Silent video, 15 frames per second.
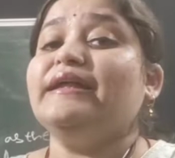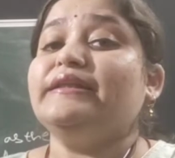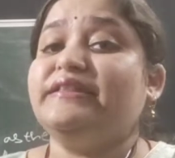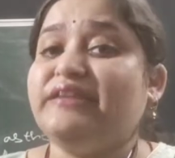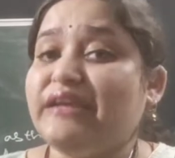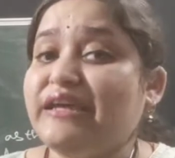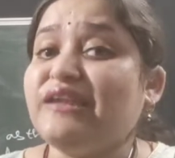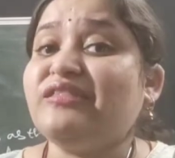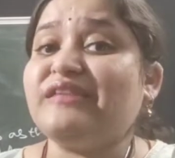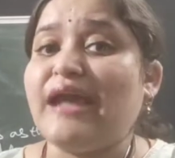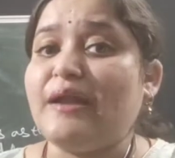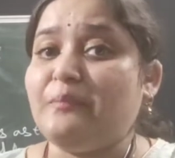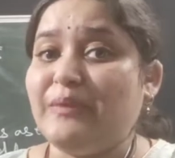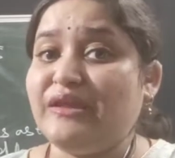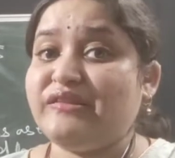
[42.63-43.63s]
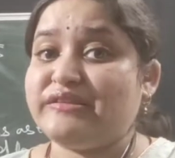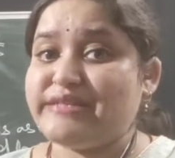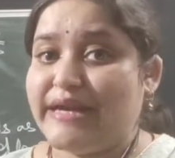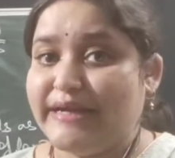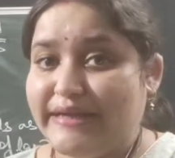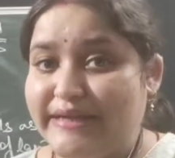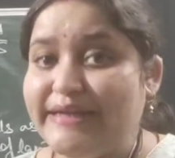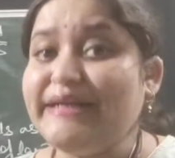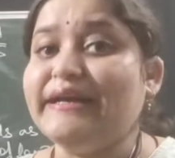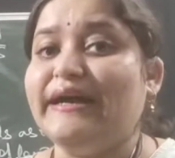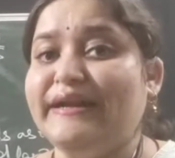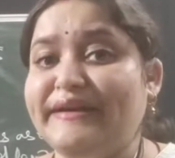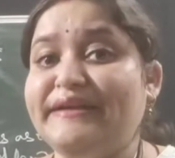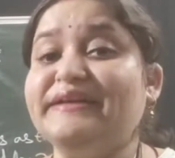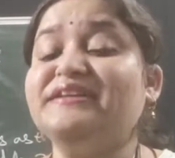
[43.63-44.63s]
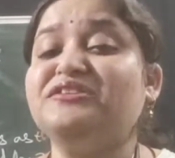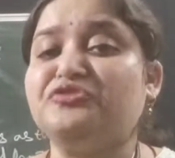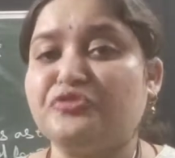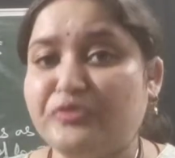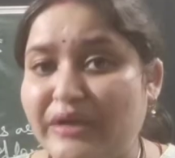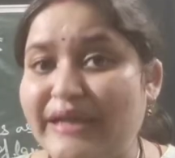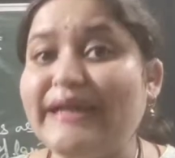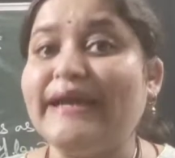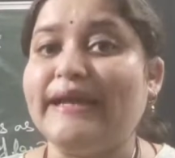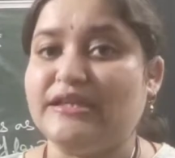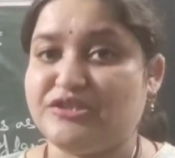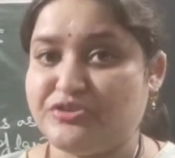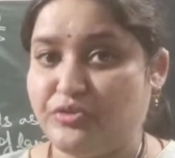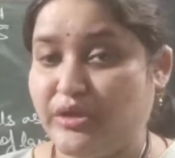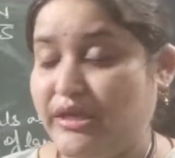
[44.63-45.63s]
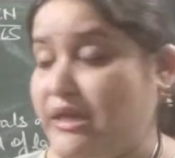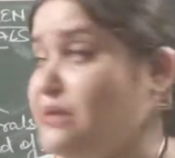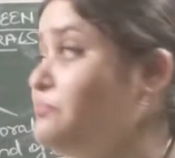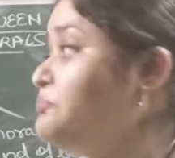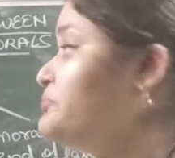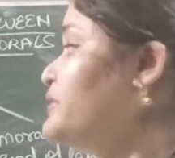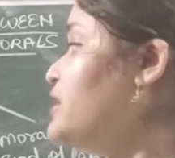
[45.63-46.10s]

these can be studied under three heads. Okay?